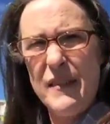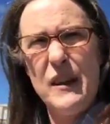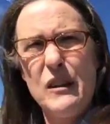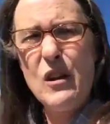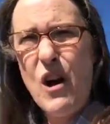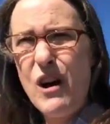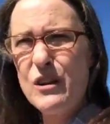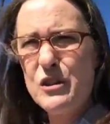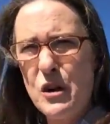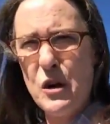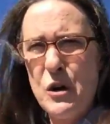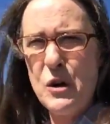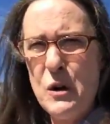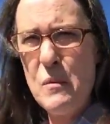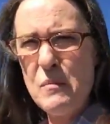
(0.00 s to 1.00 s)
on the long
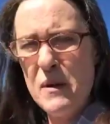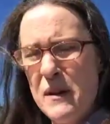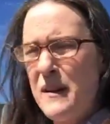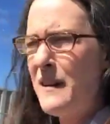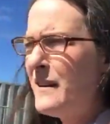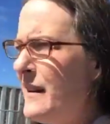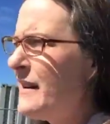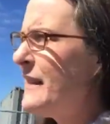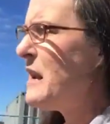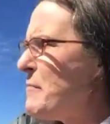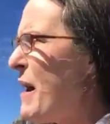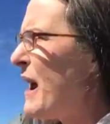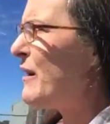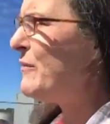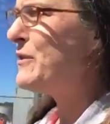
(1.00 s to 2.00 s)
term, the
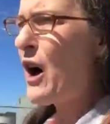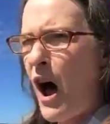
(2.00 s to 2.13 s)
amount of